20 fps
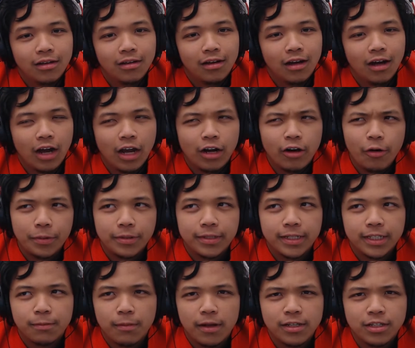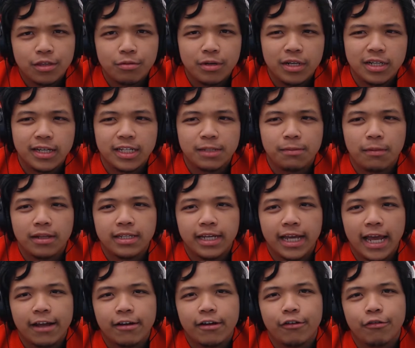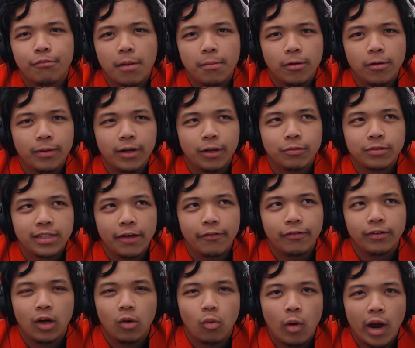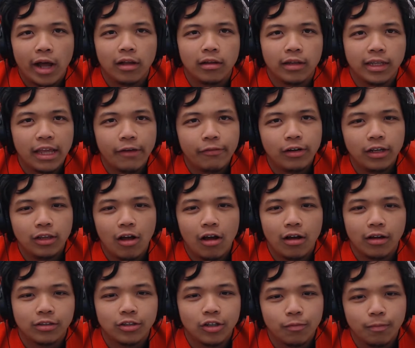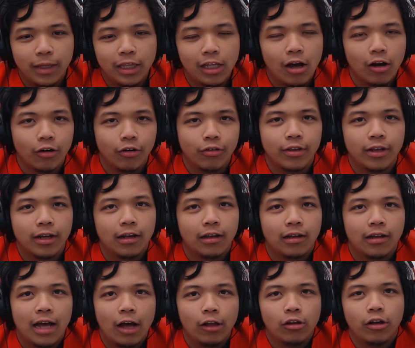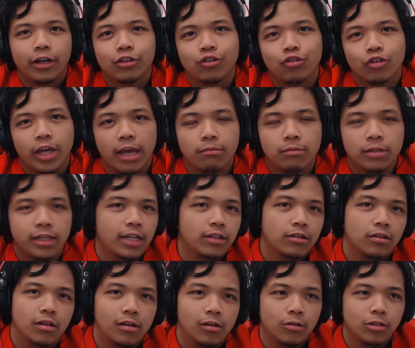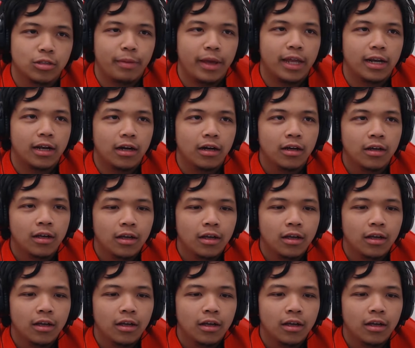uh, I don't know, six months, three to six months, I can't quite remember, but it was definitely a while. It definitely took me longer than the, how long it took him to get into the closed beta.